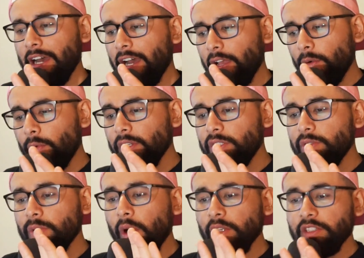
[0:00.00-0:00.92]
I want
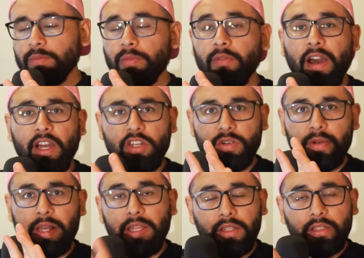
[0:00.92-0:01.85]
to also provide
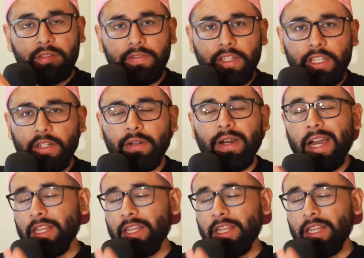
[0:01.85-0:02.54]
you in this video.